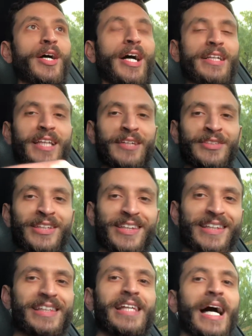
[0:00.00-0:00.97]

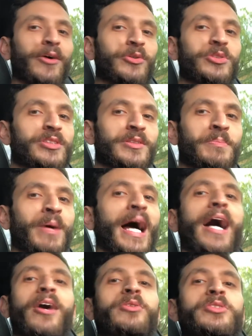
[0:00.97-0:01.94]
11,000
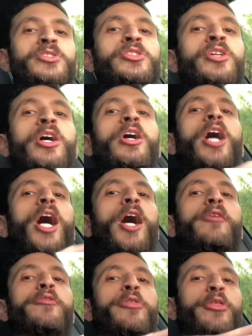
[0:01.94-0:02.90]
pounds
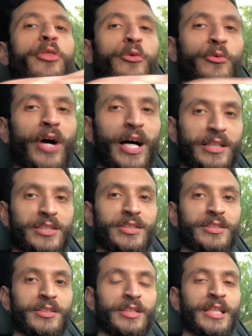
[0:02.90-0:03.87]
of
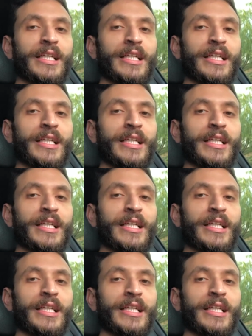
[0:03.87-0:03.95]
thrust.